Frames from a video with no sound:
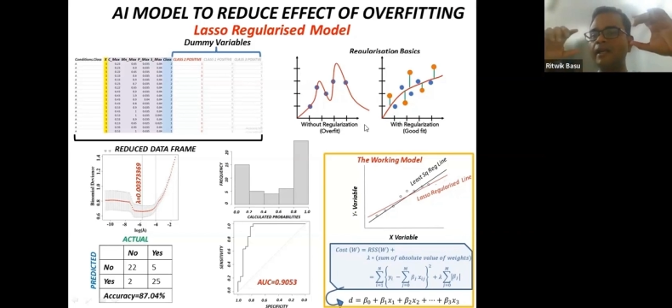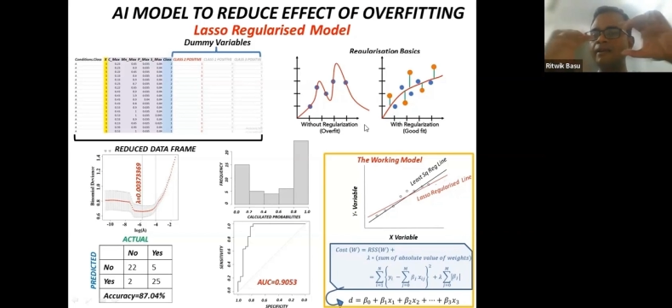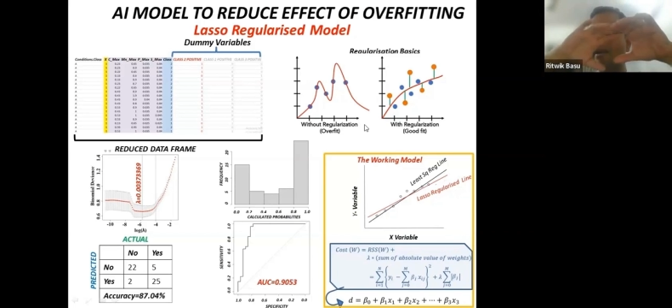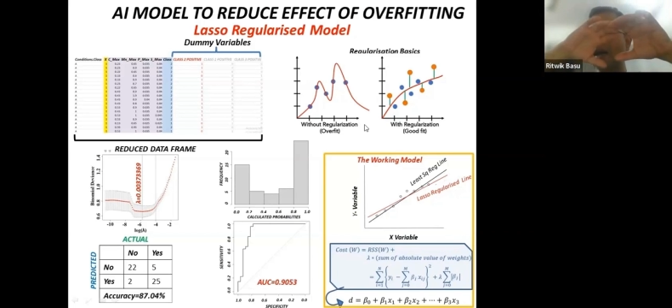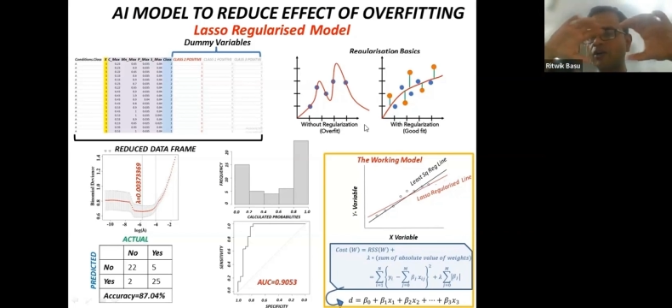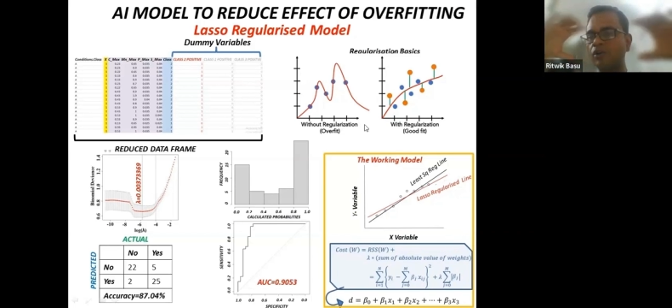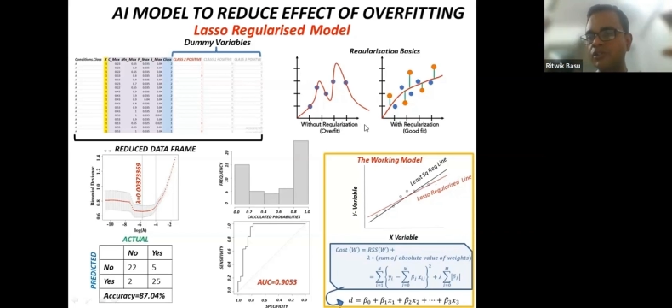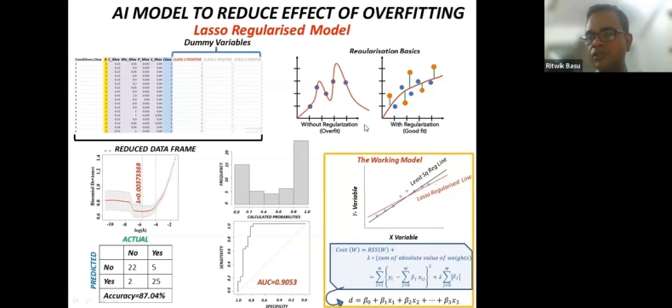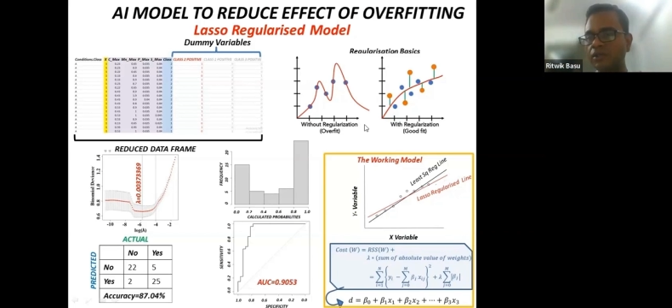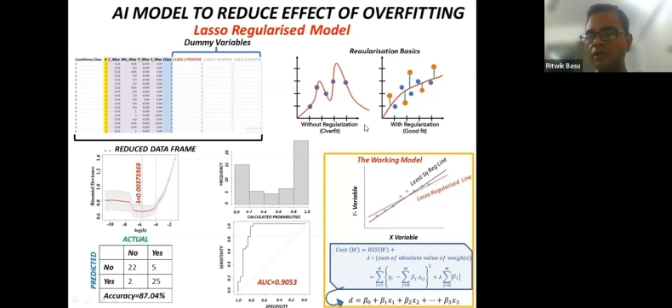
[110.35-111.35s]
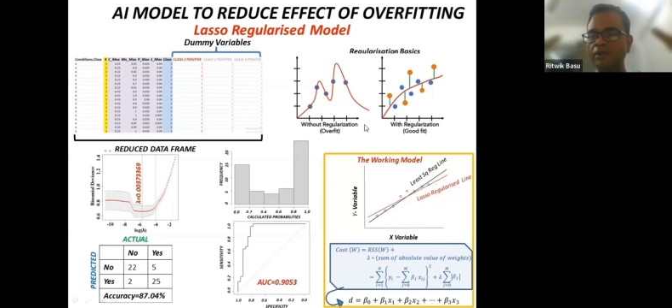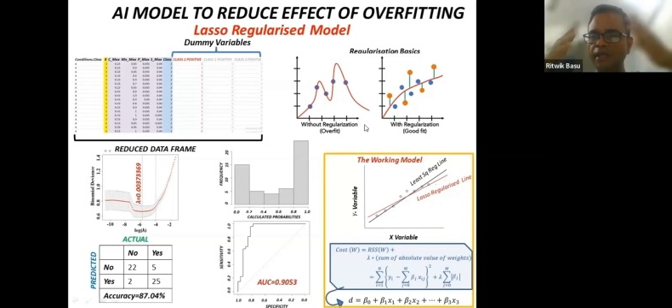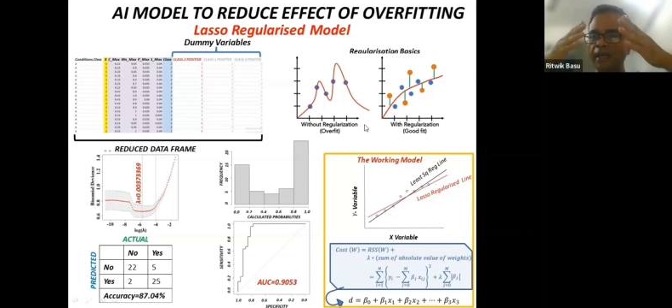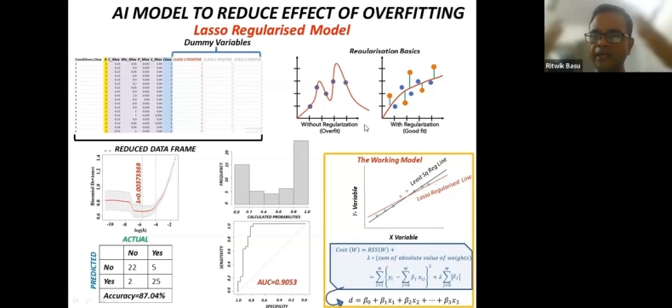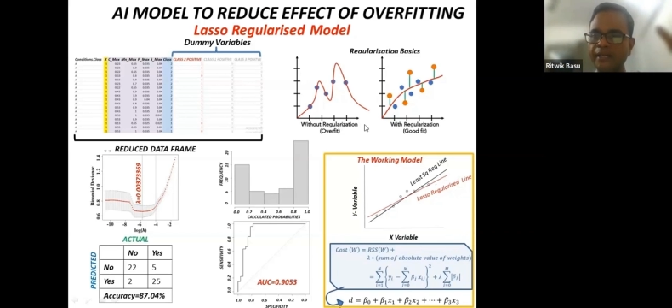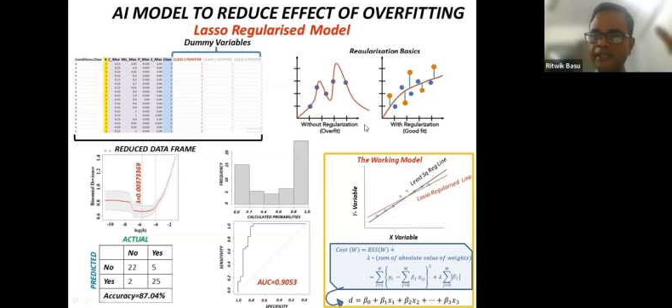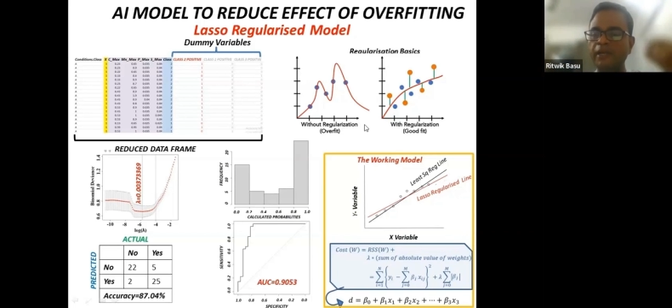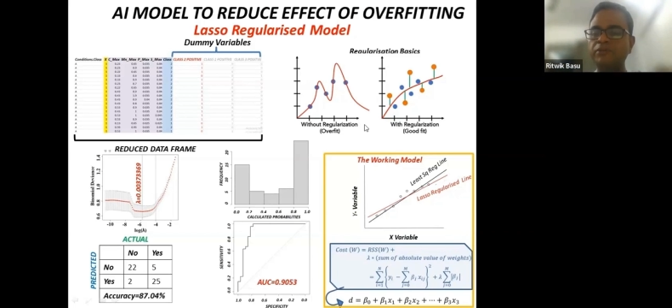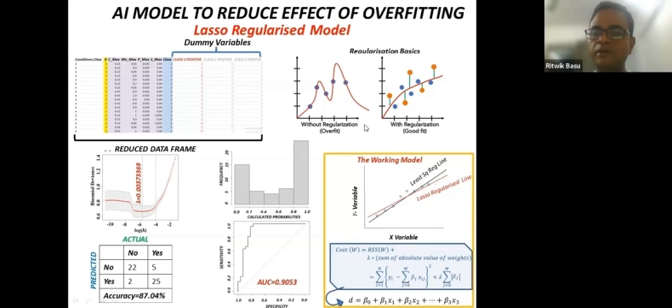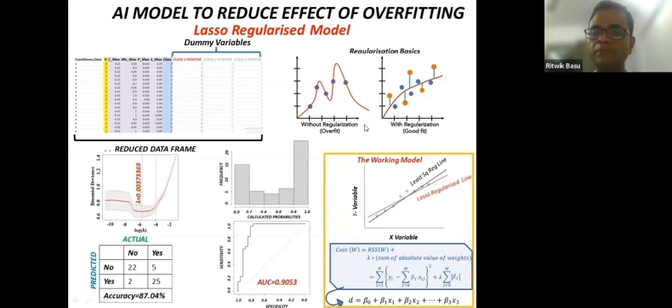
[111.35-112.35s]
error across the entire
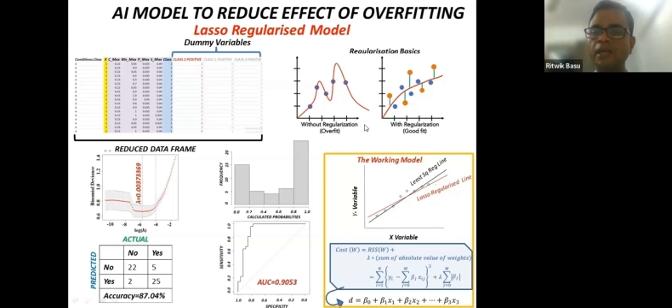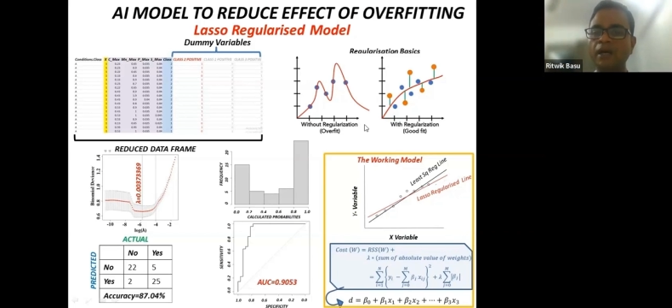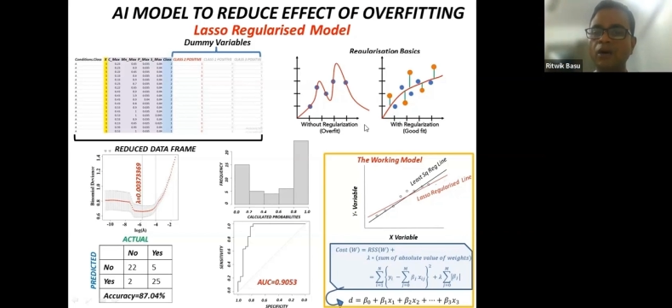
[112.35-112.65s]
spectrum.